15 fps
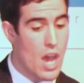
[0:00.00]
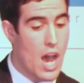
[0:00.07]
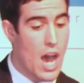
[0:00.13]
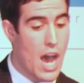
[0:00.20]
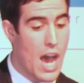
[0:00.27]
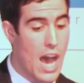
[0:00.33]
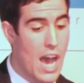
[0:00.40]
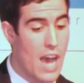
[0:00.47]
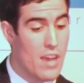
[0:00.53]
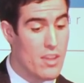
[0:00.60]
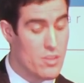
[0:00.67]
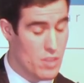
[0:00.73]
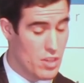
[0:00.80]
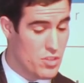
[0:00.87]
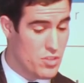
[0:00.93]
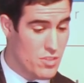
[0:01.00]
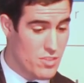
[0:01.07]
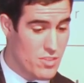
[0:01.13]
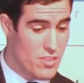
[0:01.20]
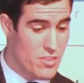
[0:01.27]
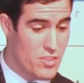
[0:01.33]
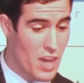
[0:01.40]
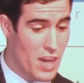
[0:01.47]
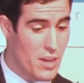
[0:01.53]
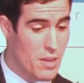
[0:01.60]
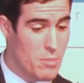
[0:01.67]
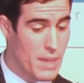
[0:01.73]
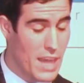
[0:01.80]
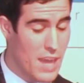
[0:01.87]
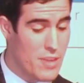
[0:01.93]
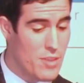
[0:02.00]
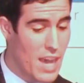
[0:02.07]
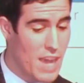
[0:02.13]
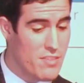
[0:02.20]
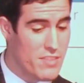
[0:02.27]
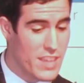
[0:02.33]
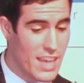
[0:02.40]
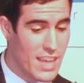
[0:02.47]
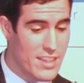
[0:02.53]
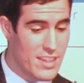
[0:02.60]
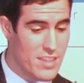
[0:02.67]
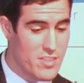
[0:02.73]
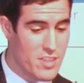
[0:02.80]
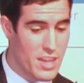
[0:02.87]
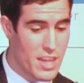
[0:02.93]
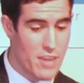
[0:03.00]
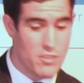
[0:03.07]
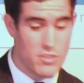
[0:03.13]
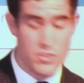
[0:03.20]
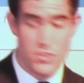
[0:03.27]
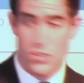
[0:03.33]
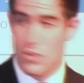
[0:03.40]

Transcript: began to advocate its adherence